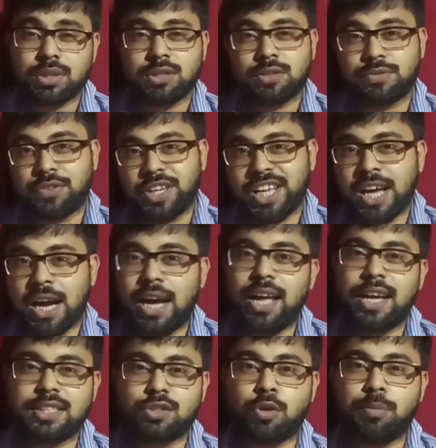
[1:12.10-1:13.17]
was very high
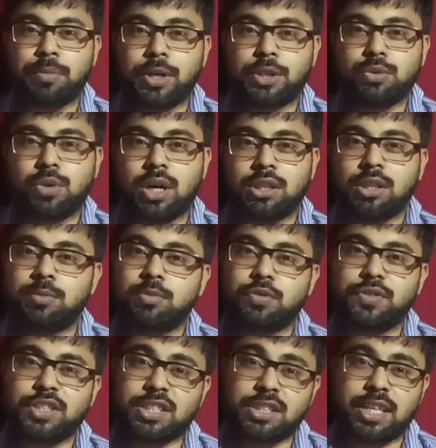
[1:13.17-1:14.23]
as compared to other
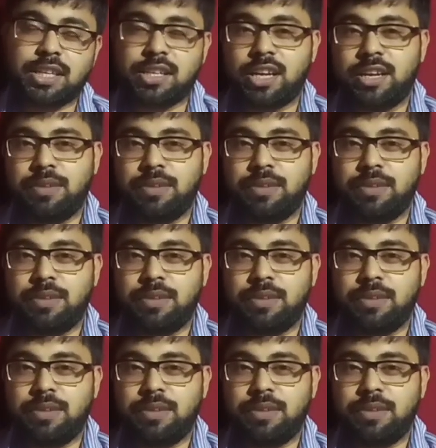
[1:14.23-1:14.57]
movies in that